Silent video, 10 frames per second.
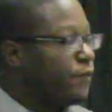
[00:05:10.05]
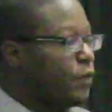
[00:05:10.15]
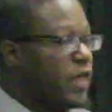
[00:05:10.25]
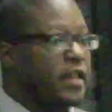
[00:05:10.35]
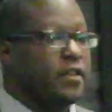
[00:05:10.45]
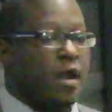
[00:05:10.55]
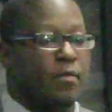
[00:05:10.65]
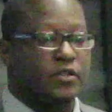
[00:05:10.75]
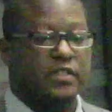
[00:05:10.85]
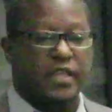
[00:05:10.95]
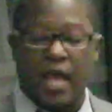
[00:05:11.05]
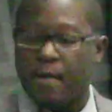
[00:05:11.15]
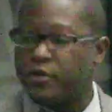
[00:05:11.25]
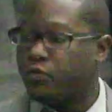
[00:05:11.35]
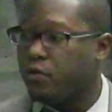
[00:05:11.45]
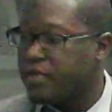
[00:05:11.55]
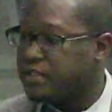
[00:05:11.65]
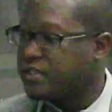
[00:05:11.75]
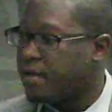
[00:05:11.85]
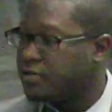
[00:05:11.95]
for that number to see how much it will be
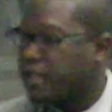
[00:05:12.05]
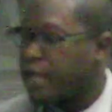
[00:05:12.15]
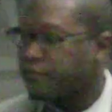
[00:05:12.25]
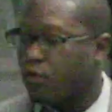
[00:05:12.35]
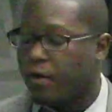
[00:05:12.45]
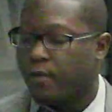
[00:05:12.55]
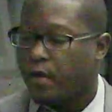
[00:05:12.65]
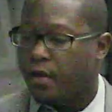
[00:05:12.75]
subsidized for.